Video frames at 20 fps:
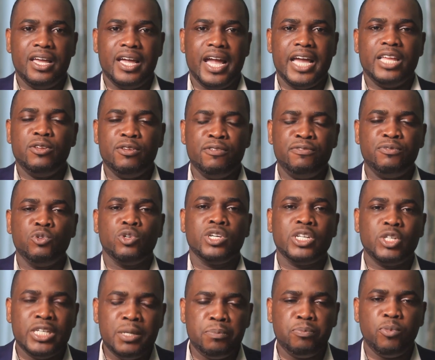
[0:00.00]
And if you
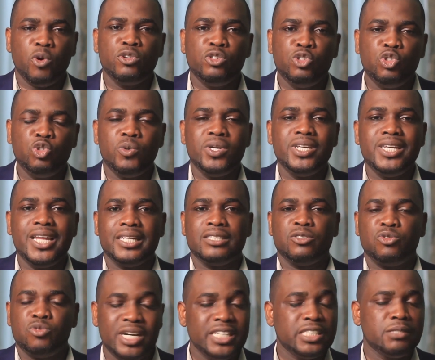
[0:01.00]
keep on doing
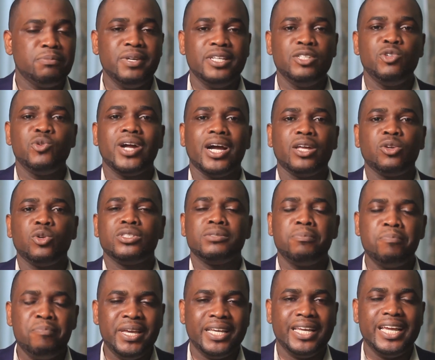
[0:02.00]
that, trust me, you cannot
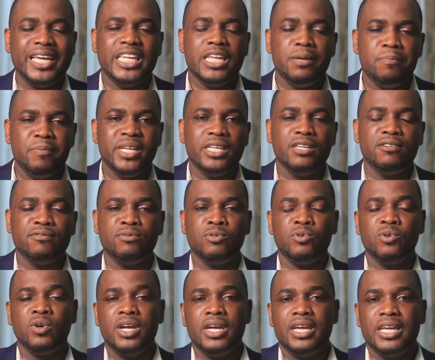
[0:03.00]
make any
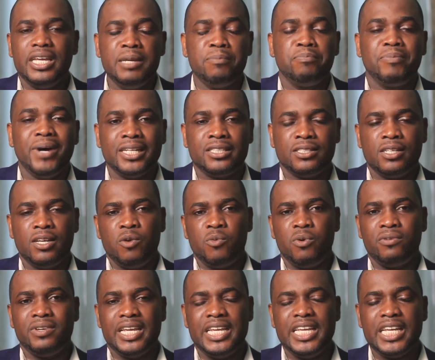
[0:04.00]
meaningful impact
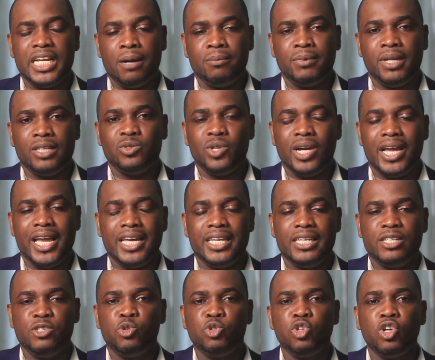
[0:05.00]
with the income that you are
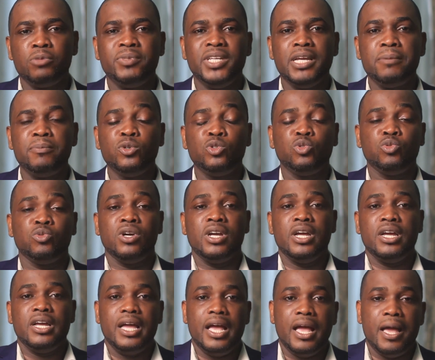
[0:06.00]
earning. You will not be able to
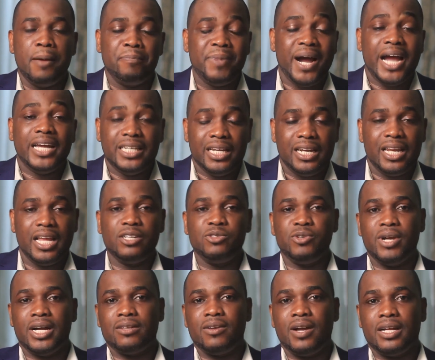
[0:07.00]
buy the land
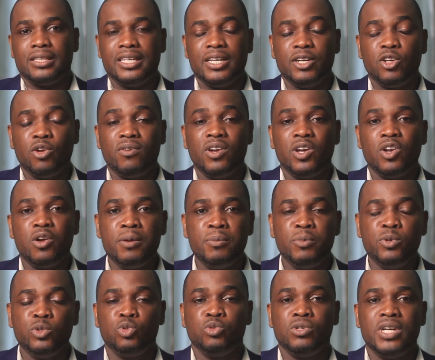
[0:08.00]
you are thinking of. You are not
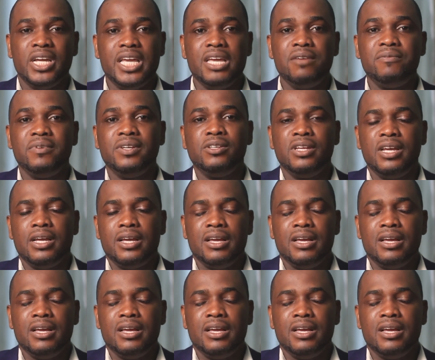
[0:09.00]
able to even